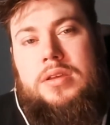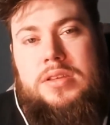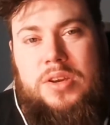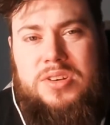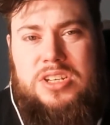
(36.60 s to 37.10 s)

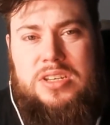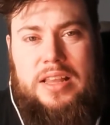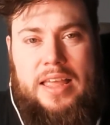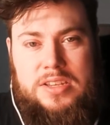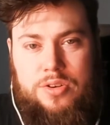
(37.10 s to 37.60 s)
So it just
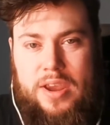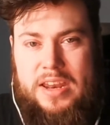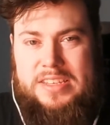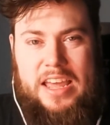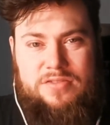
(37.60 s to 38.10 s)
allows
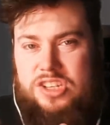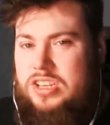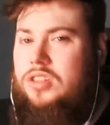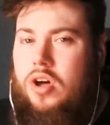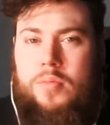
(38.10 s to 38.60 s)
creators to have just
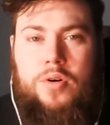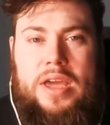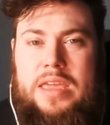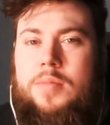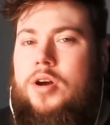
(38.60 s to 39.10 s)
a lot more
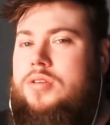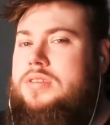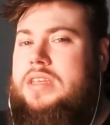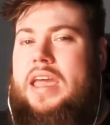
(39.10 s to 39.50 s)
emotes